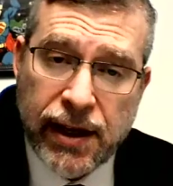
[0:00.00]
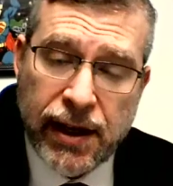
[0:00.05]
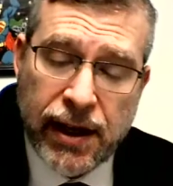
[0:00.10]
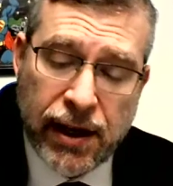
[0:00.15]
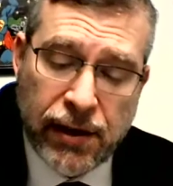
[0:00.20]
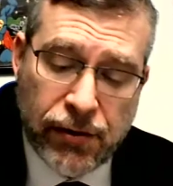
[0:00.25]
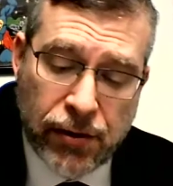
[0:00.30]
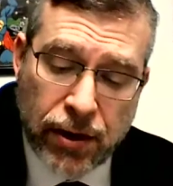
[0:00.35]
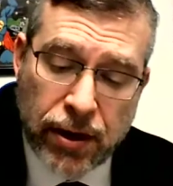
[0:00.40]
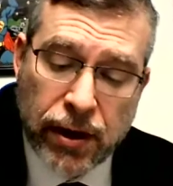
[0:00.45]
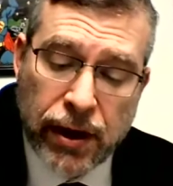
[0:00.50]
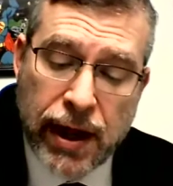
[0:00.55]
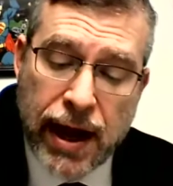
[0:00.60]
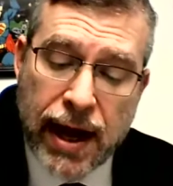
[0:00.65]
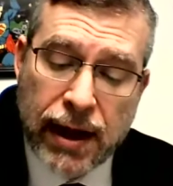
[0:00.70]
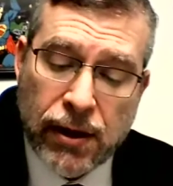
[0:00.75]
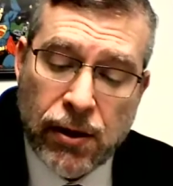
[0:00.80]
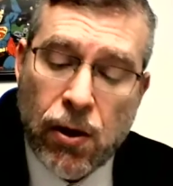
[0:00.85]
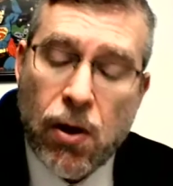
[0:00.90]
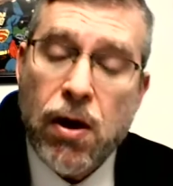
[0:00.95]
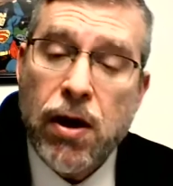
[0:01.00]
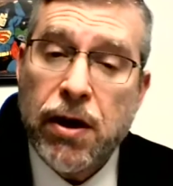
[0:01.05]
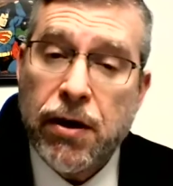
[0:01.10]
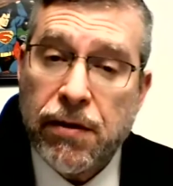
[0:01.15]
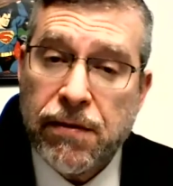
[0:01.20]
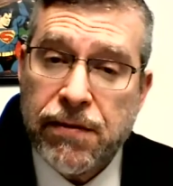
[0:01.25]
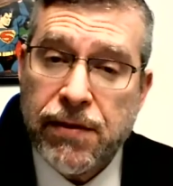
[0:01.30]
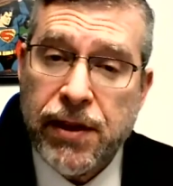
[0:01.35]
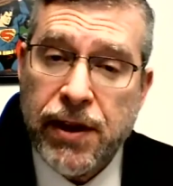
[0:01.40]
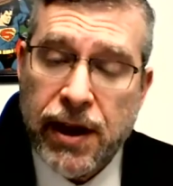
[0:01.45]
it took a lot longer
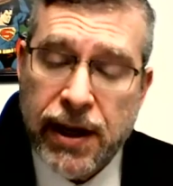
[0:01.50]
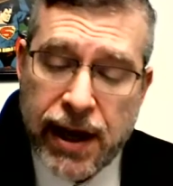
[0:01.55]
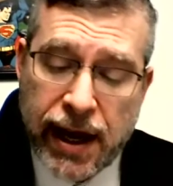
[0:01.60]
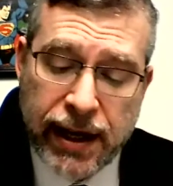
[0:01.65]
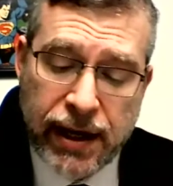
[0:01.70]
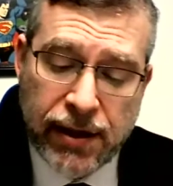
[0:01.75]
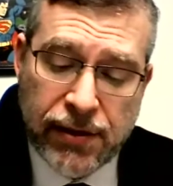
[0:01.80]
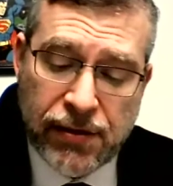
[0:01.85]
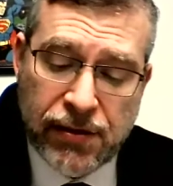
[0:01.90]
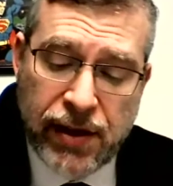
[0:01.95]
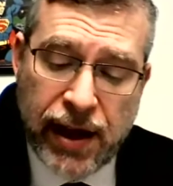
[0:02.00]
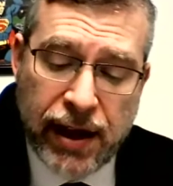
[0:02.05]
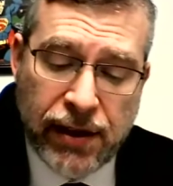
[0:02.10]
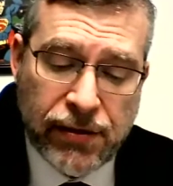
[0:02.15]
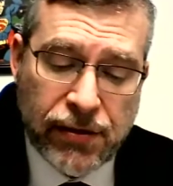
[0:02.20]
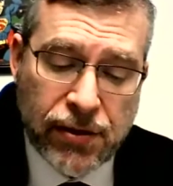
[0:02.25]
for the United States